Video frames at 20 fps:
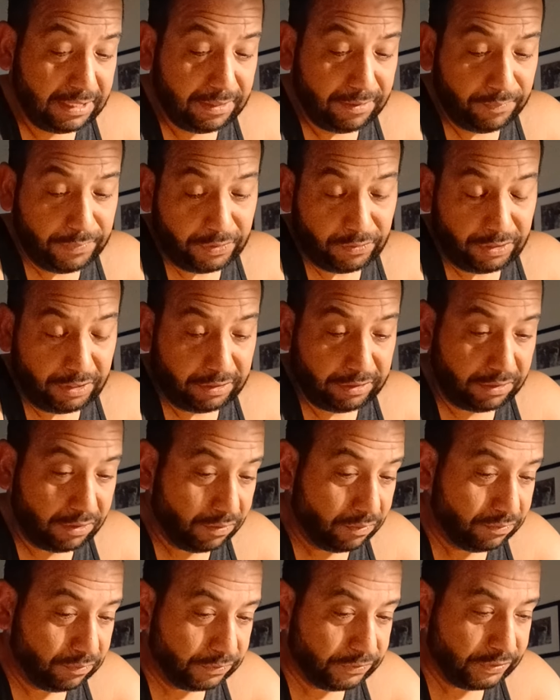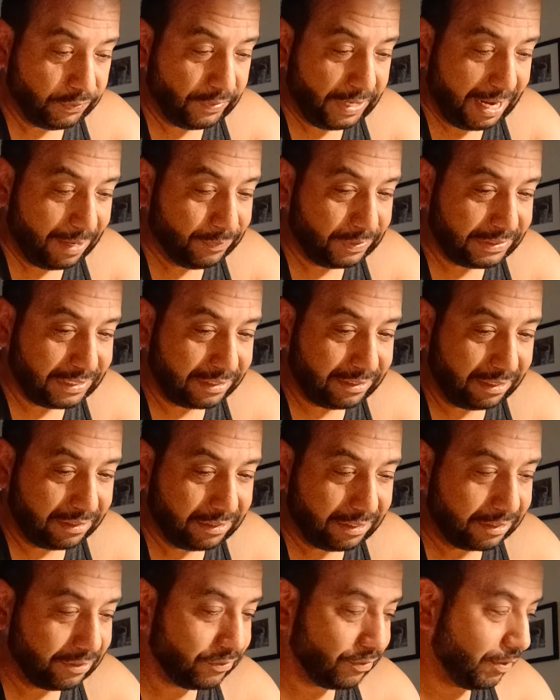But see what happens. I think
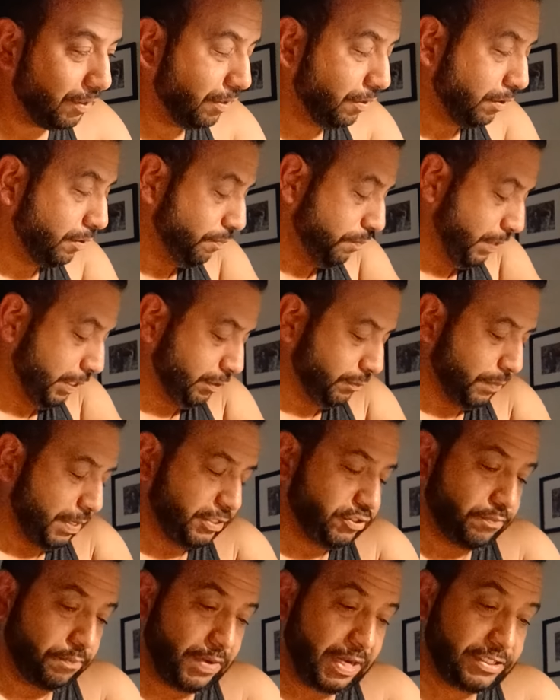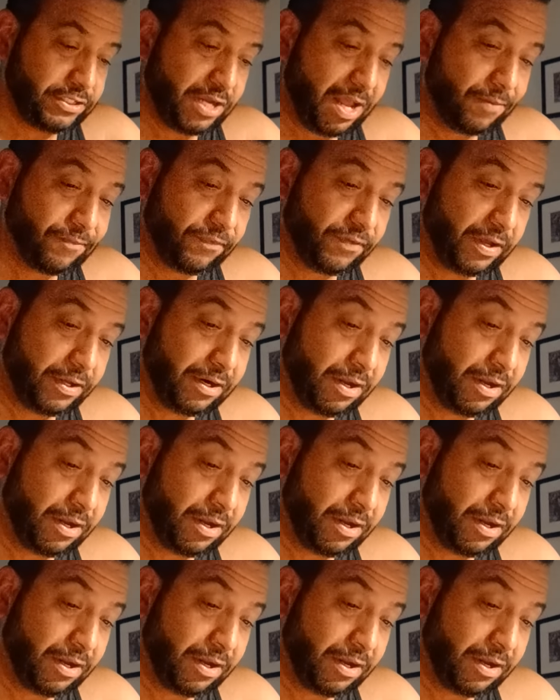that's what makes my job fun. I'm